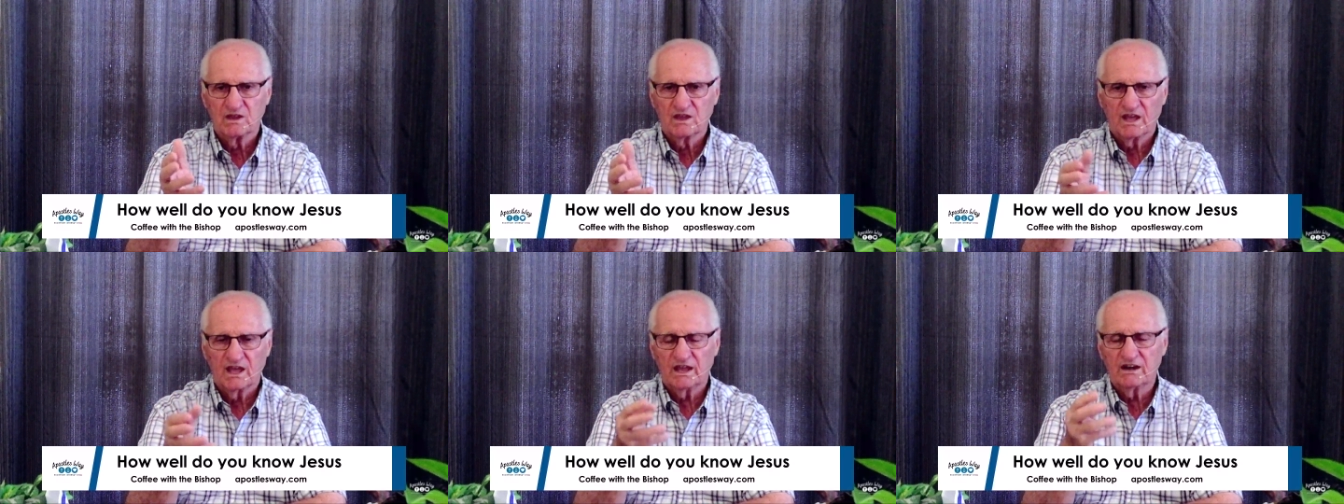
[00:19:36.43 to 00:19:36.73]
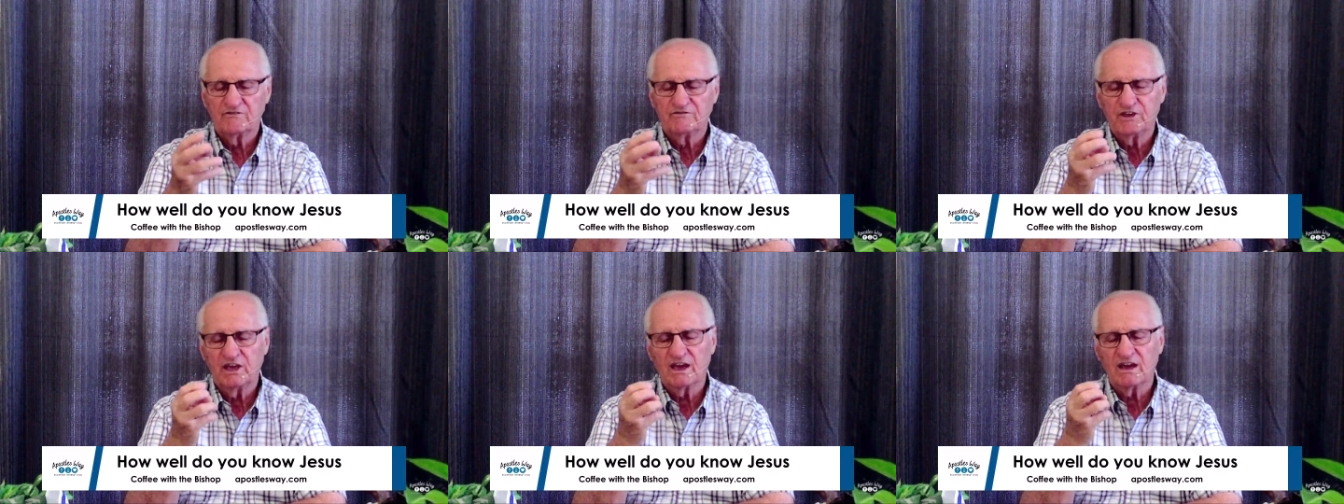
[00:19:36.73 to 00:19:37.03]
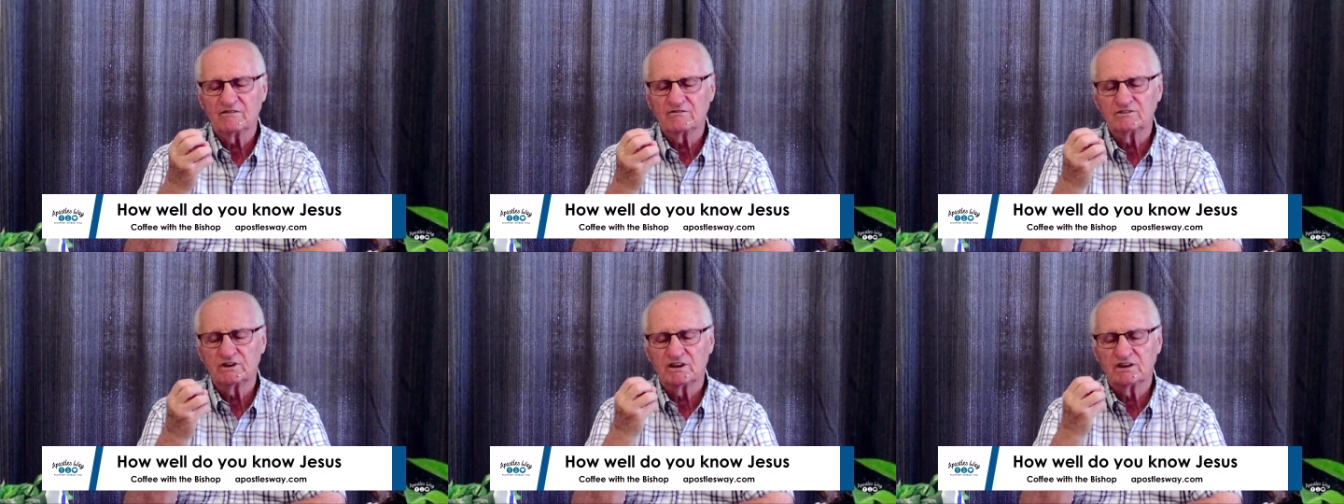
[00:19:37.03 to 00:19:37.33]
And if you
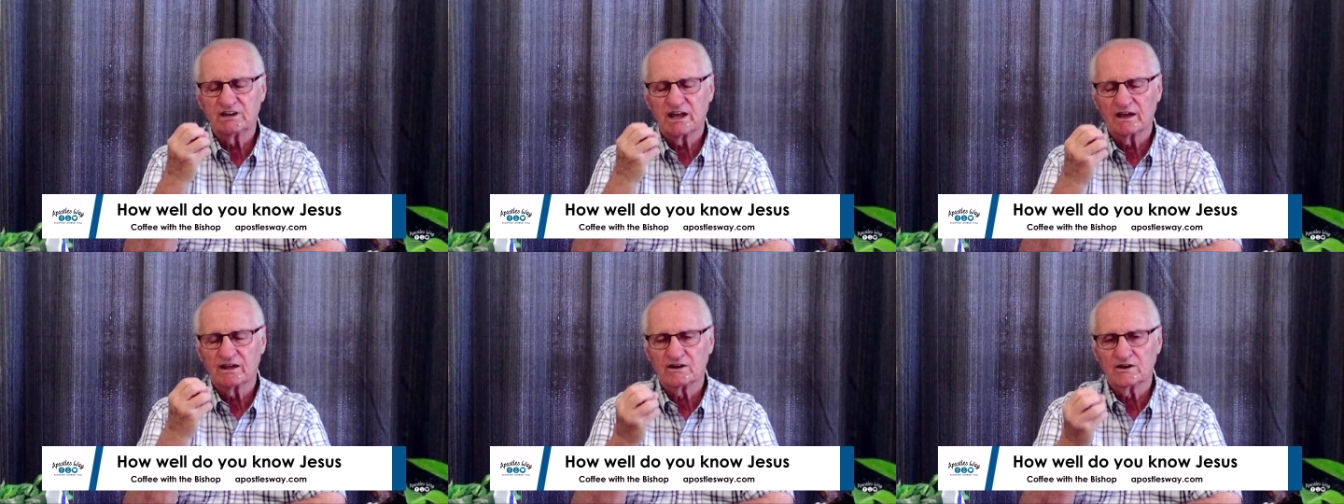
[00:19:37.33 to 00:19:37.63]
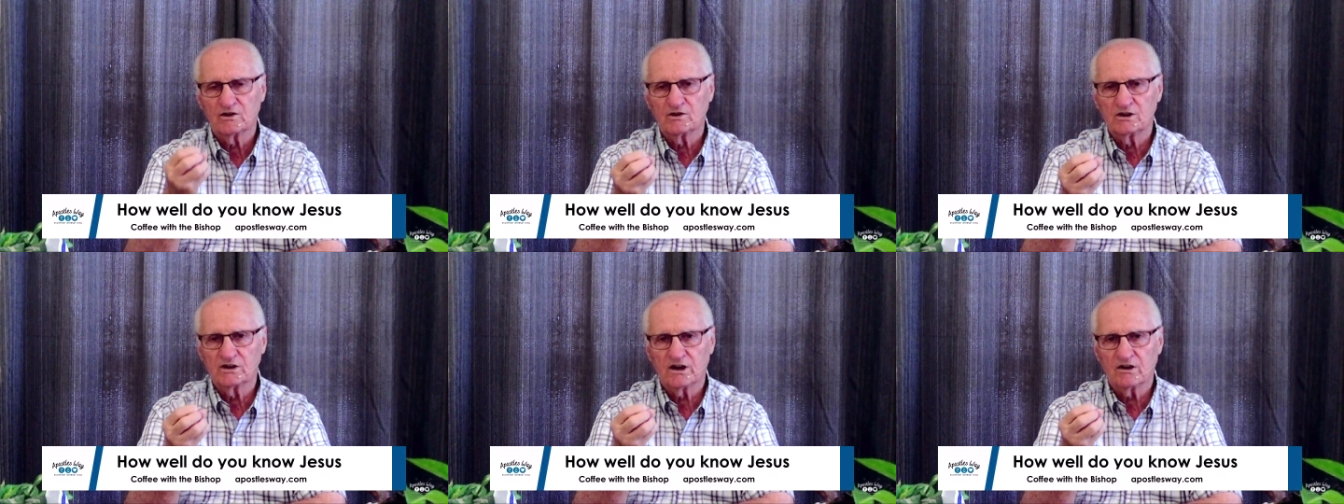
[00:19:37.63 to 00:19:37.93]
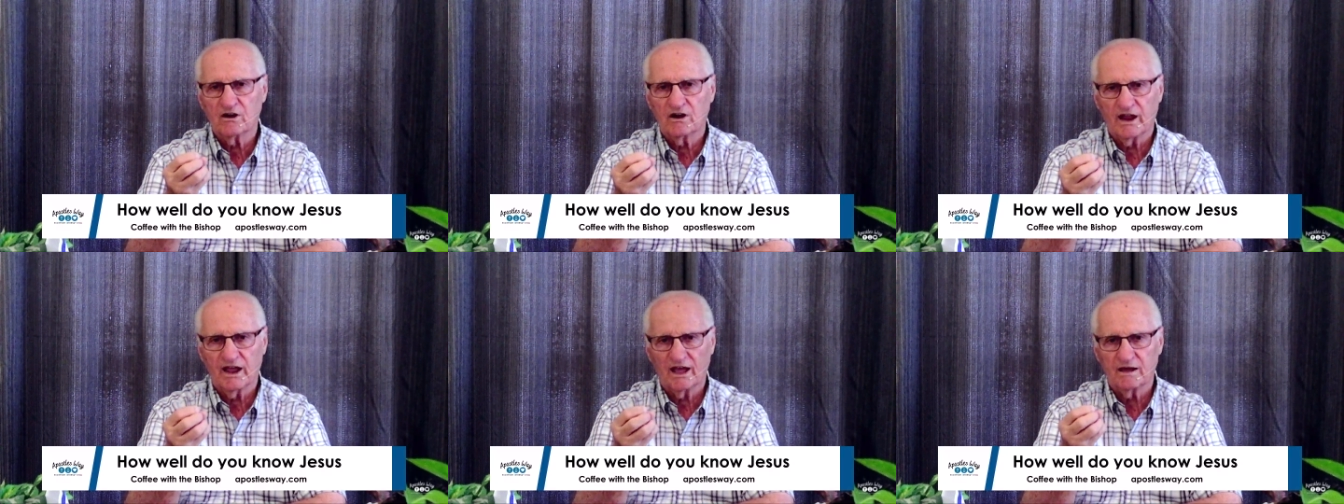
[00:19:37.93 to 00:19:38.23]
haven't downloaded
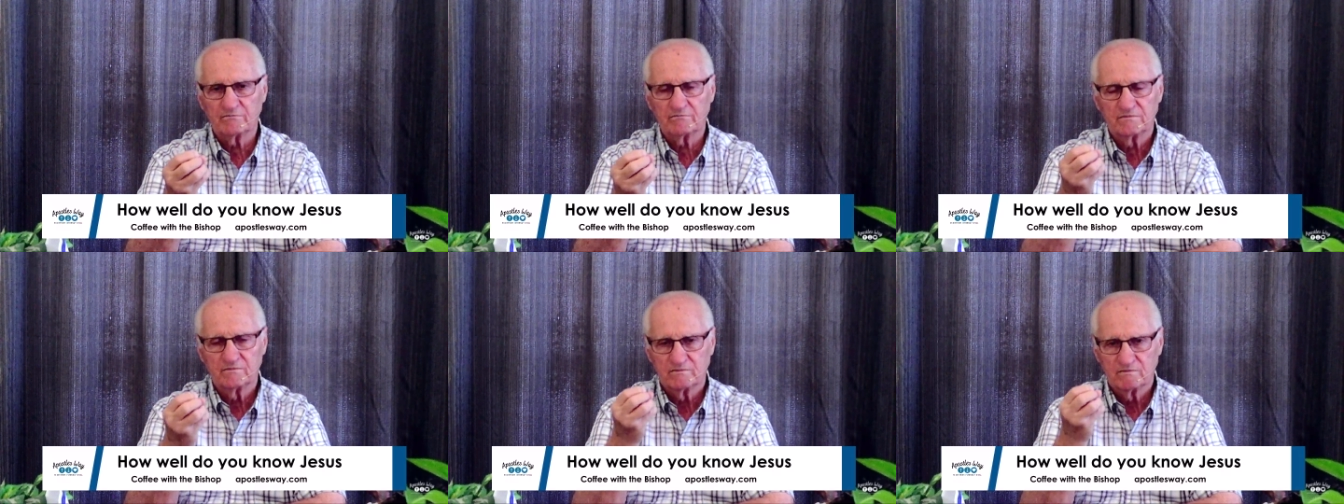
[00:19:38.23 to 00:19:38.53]
our app,